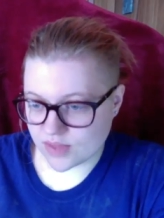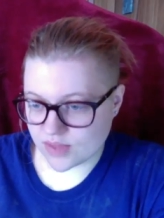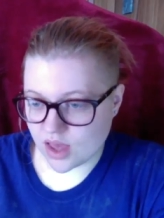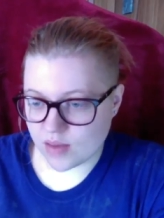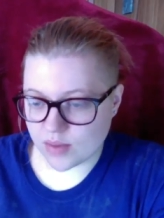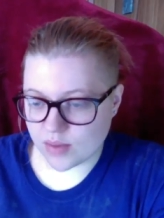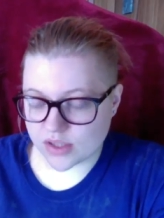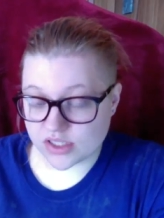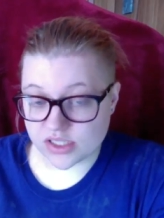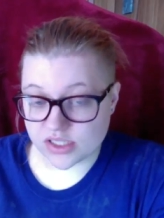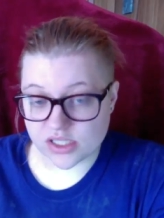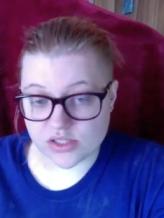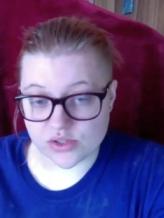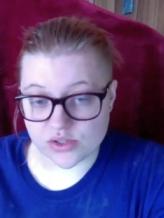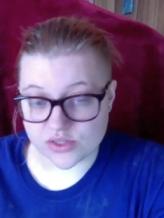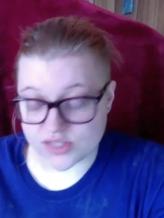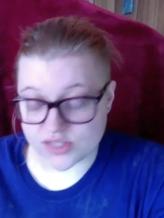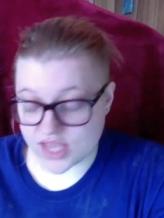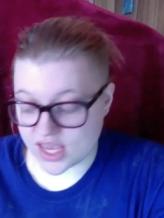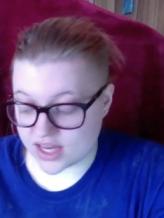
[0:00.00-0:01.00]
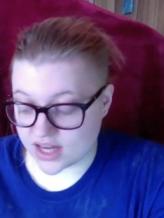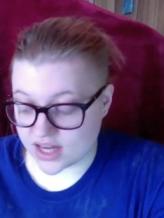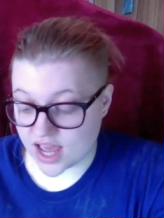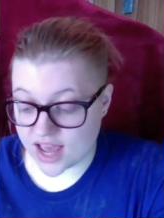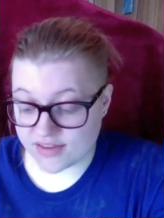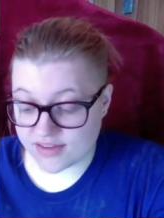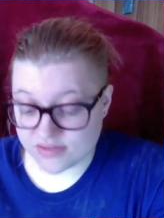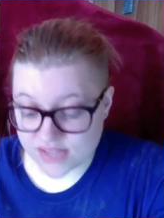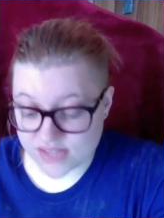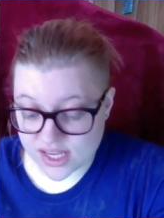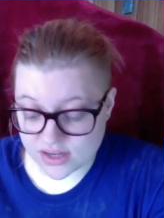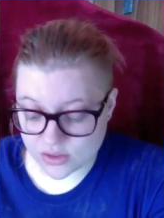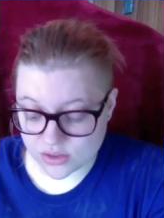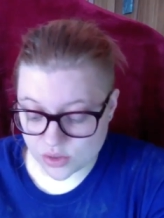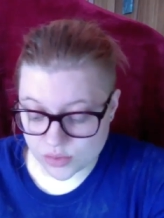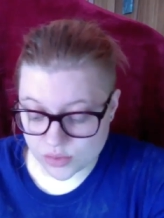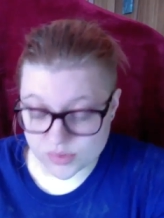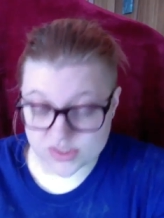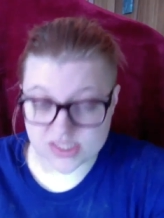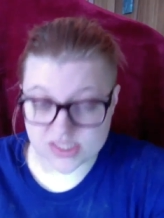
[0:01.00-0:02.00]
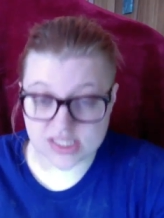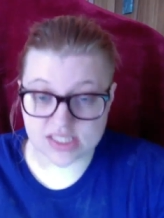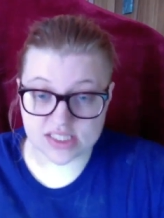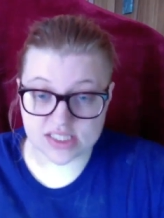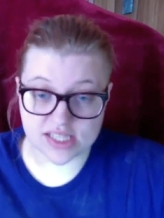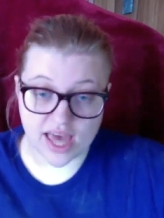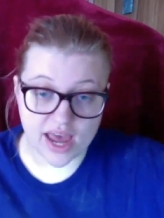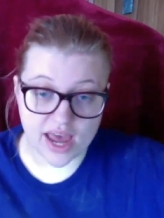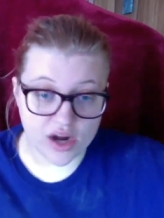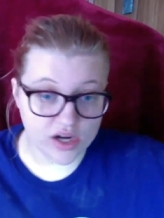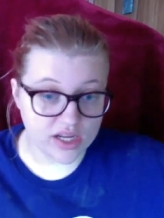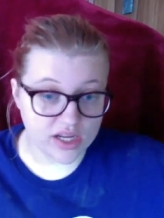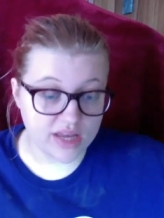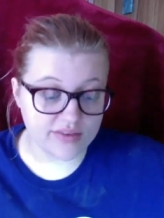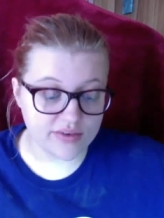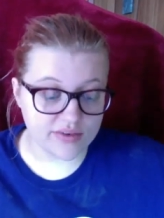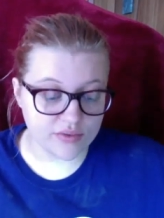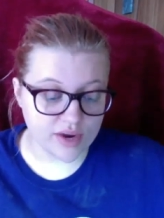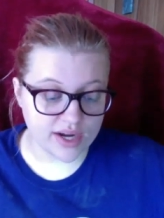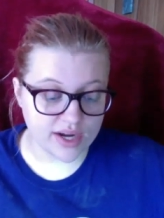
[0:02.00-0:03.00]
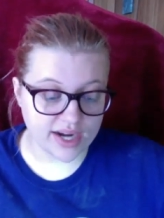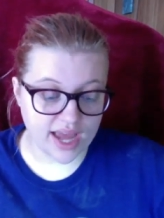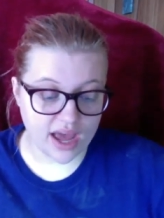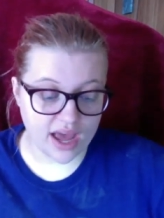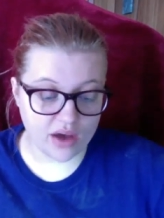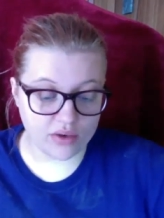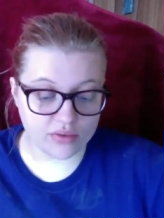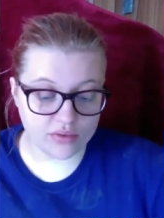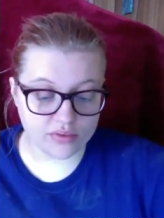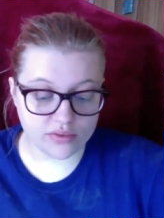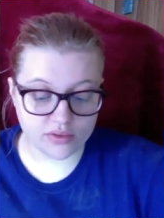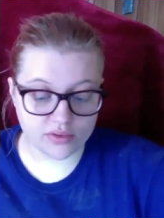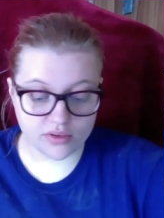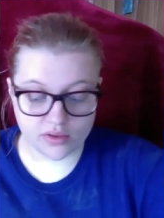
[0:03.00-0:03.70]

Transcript: How much did you sand? I've sanded almost the entirety of it right now.